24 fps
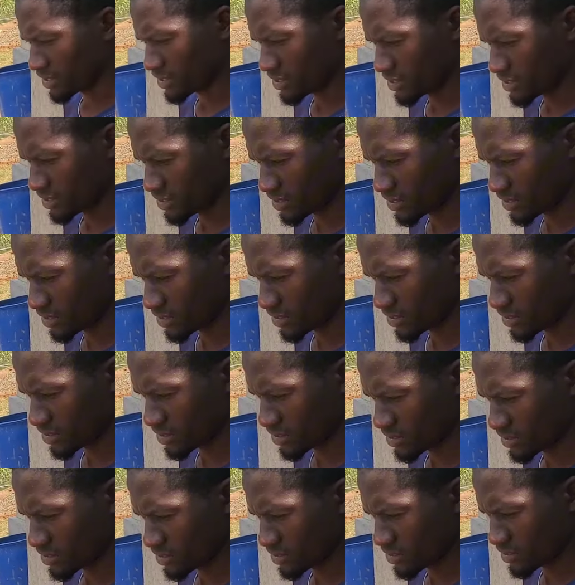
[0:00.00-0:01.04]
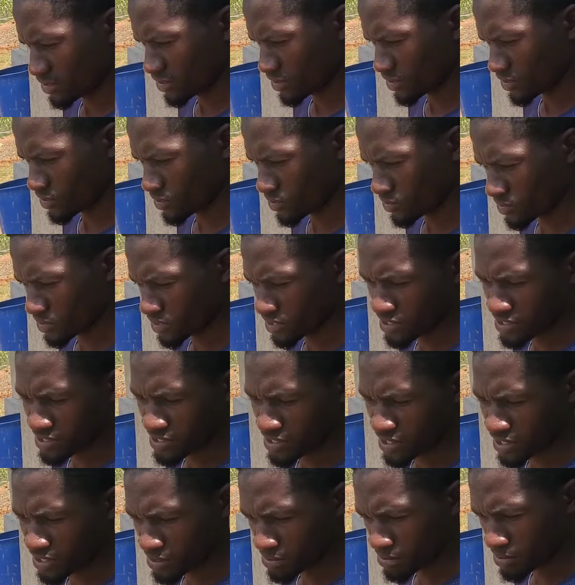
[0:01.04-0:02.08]
I don't know what this
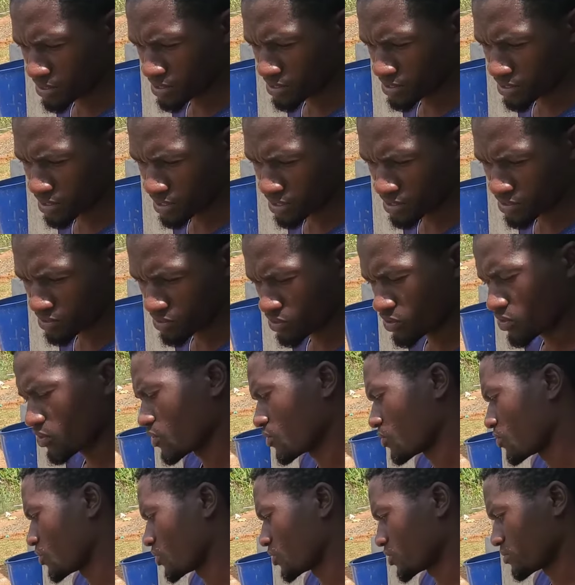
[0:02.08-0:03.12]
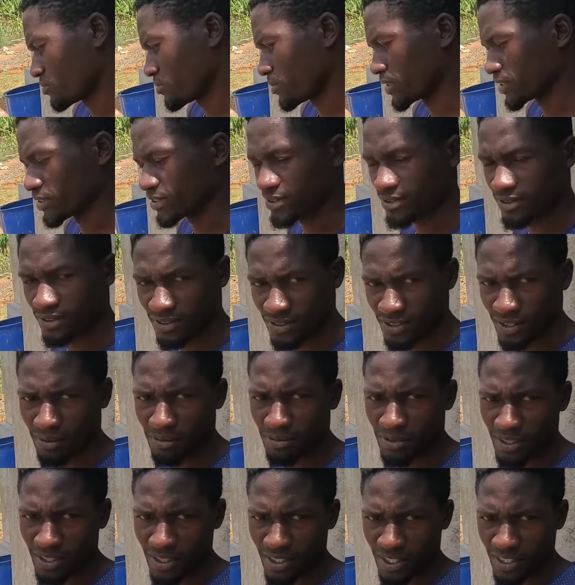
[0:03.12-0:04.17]
strasbourg is, I don't know what, but
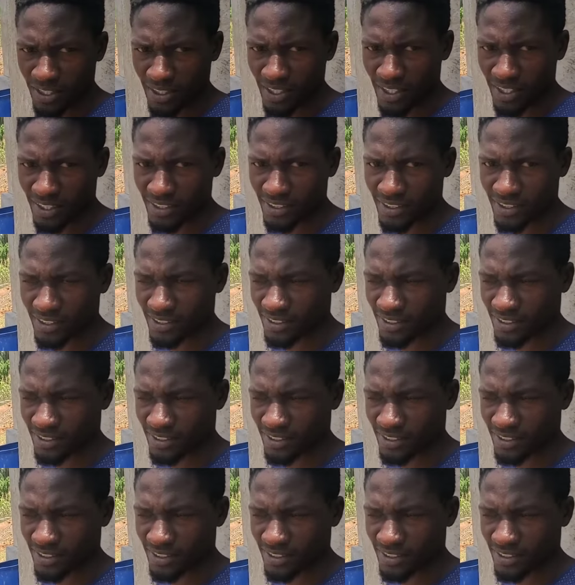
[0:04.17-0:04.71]
something like that.